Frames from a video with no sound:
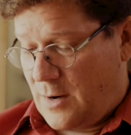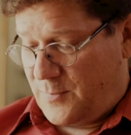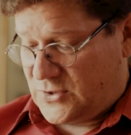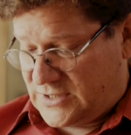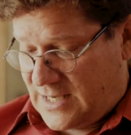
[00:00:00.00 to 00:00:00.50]
our
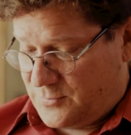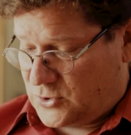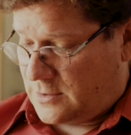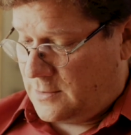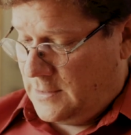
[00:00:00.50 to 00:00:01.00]

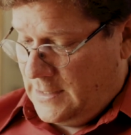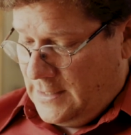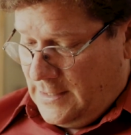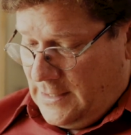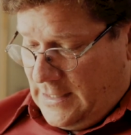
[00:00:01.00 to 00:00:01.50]
perception
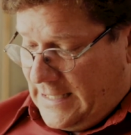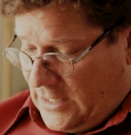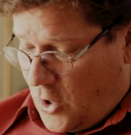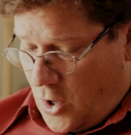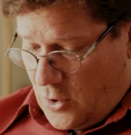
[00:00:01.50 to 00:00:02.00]

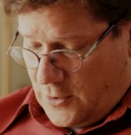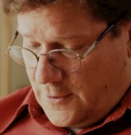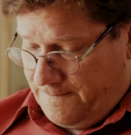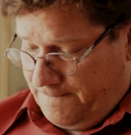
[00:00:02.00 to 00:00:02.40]
any longer.